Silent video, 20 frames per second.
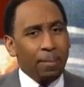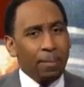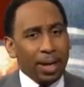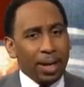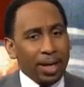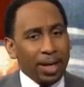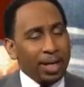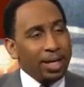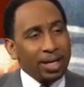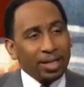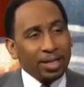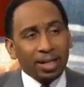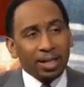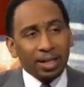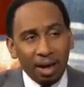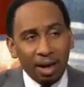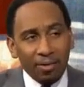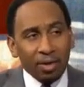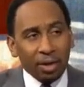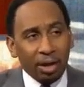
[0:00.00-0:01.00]
But his
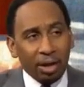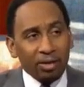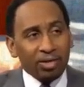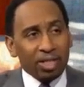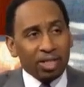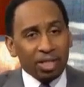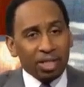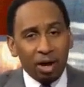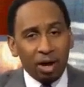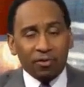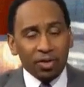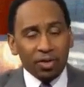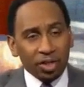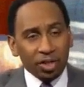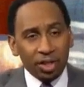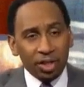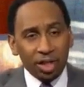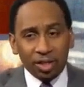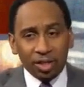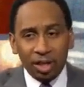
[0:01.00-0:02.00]
level of
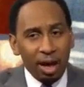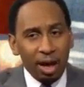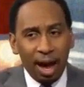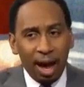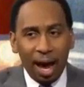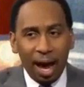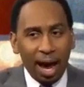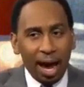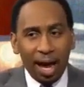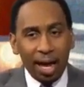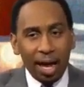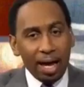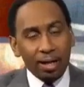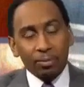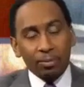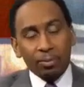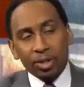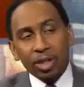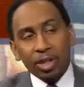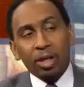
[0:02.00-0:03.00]
selfishness,
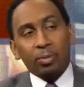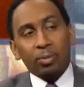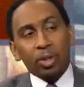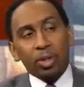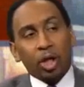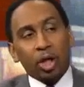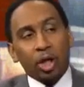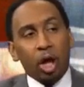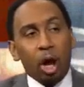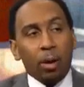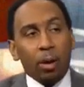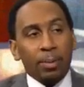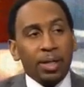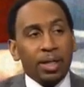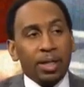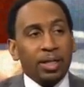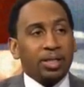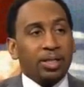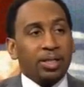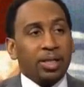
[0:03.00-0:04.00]
it was
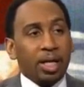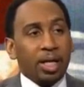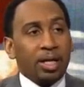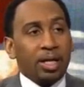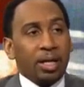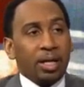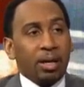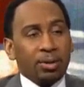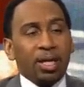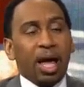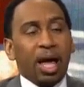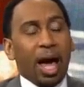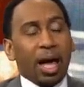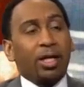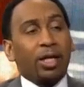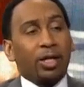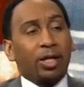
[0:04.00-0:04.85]
alarming to see. It was out of